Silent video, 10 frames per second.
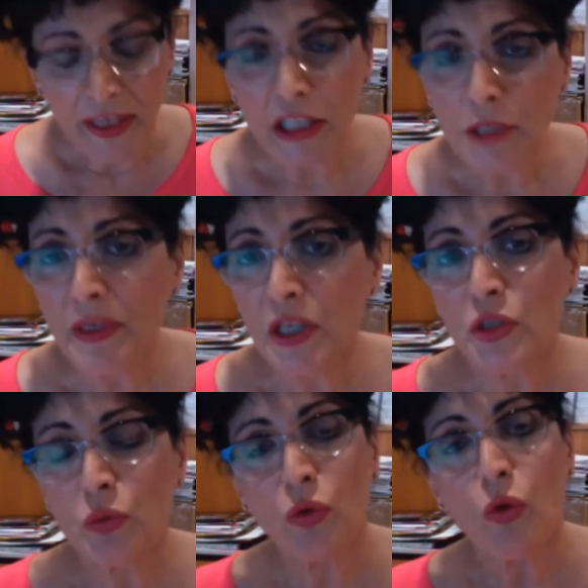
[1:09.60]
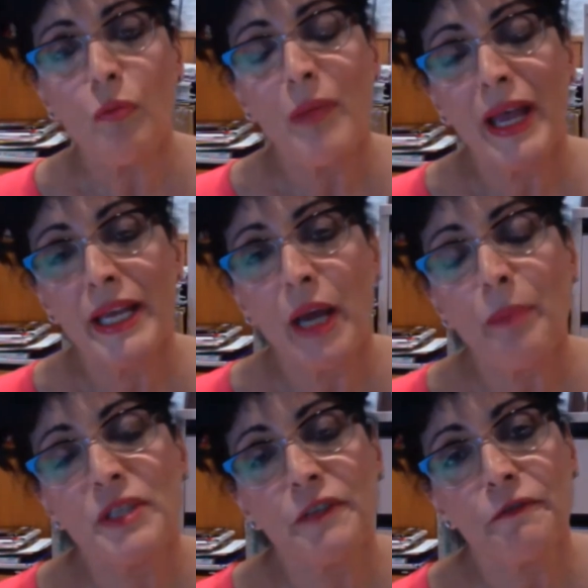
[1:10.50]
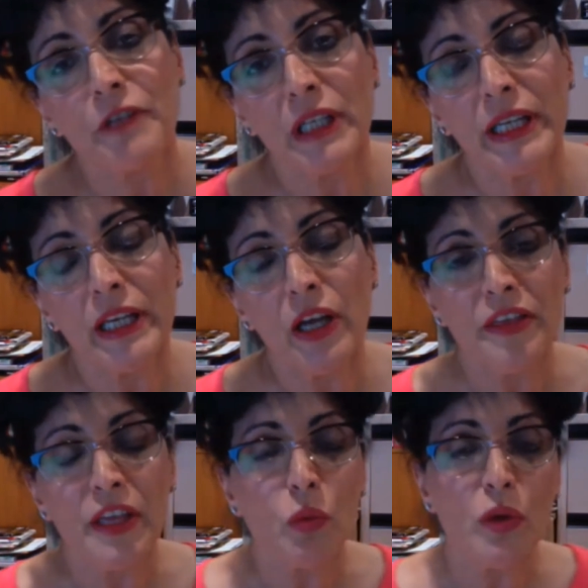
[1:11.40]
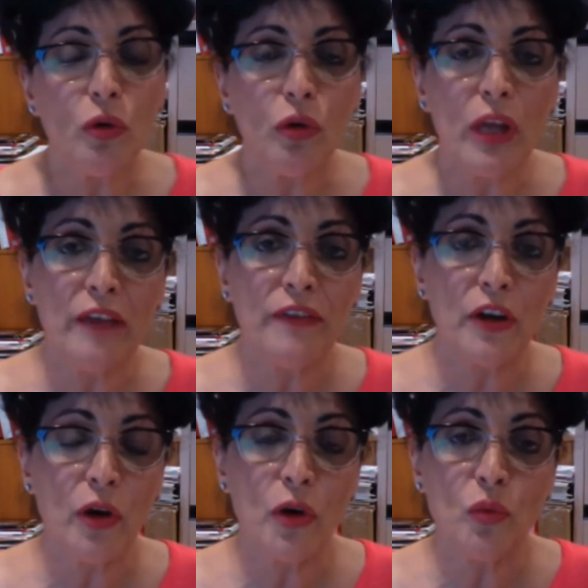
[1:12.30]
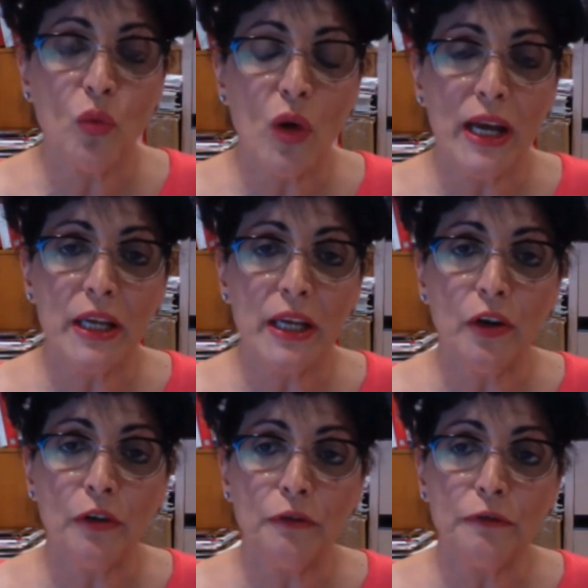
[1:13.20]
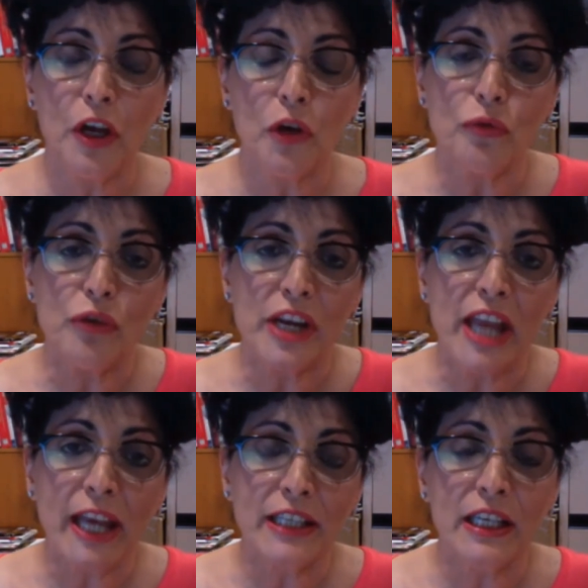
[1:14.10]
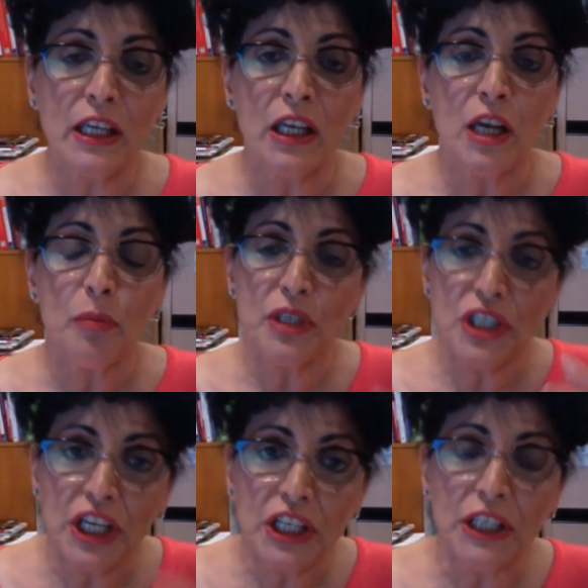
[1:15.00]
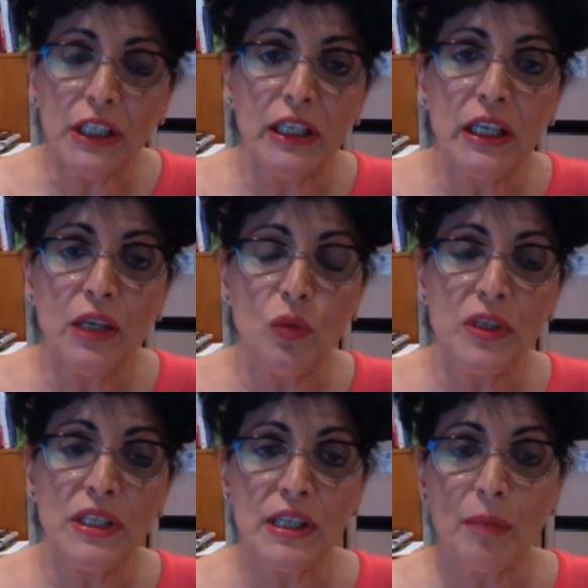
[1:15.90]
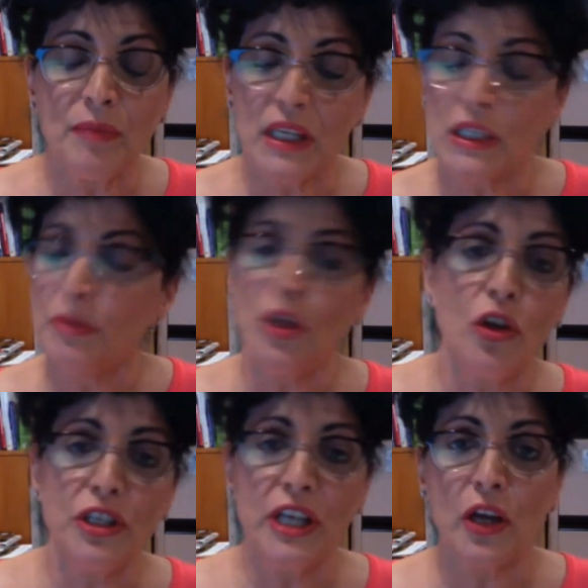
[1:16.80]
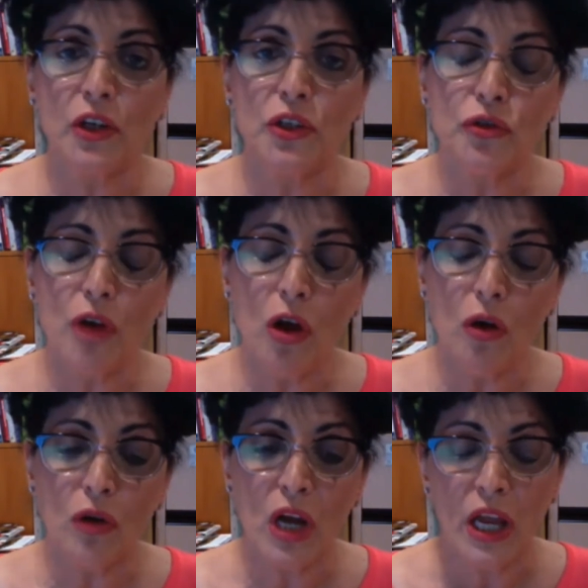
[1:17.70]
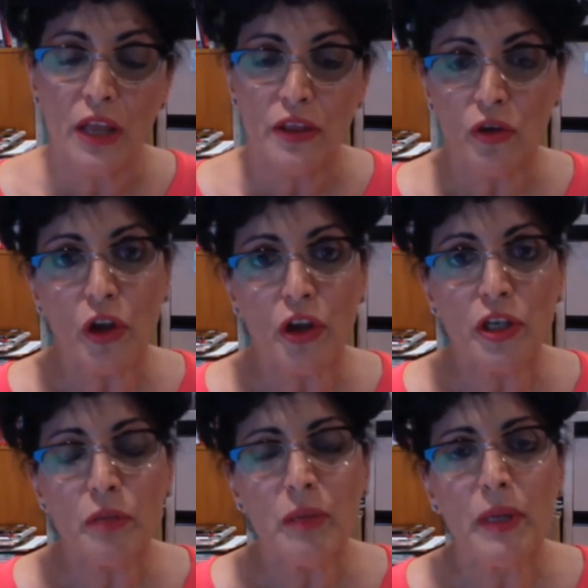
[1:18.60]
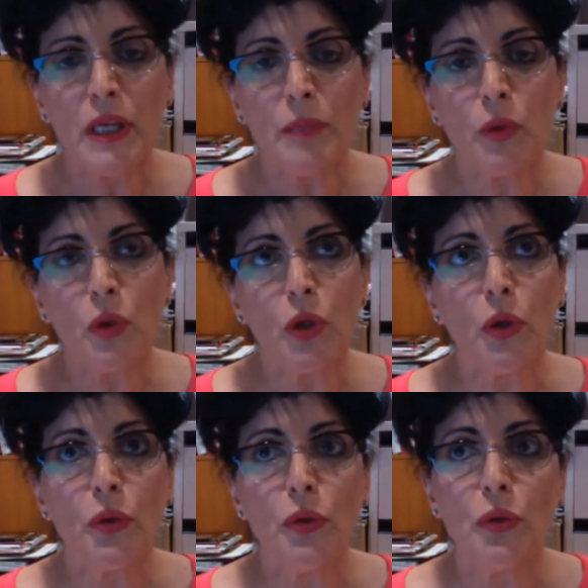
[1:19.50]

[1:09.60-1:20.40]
it's because we're all made up differently. I think we all have our own way of reacting, particularly when something's beyond our control. There are going to be people who